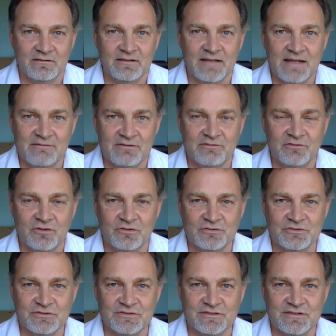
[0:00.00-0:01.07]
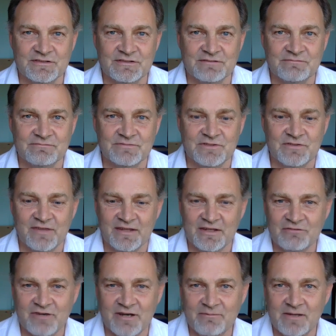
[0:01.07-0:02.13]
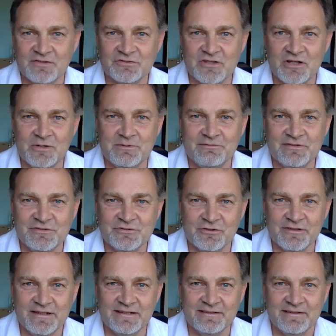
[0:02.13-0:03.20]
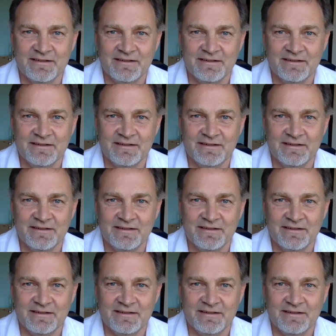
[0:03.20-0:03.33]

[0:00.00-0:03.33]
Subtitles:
level of consciousness. So thank you very much. I hope you've enjoyed it.